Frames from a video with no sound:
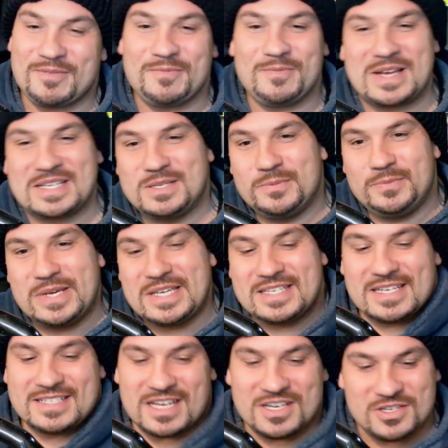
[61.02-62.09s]
Mazda
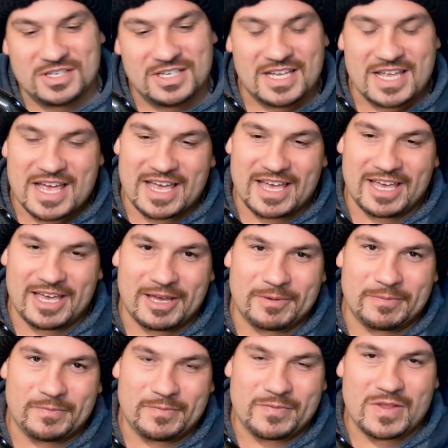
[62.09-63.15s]
B6 engine,
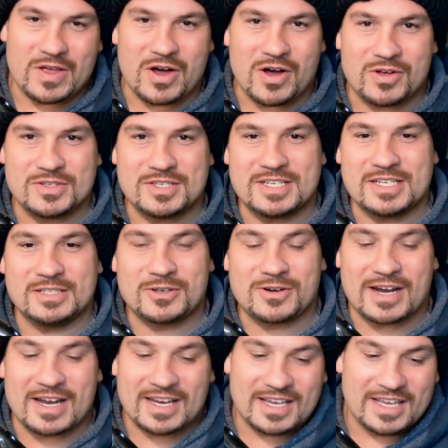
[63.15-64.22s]
all steel
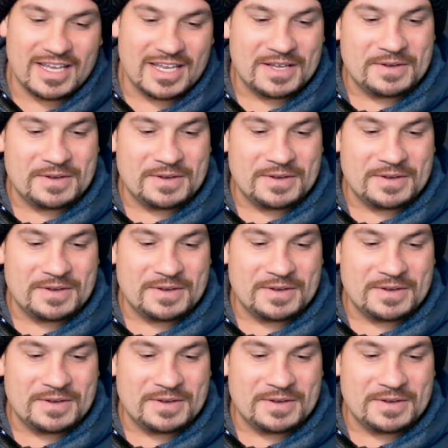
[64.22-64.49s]
crank,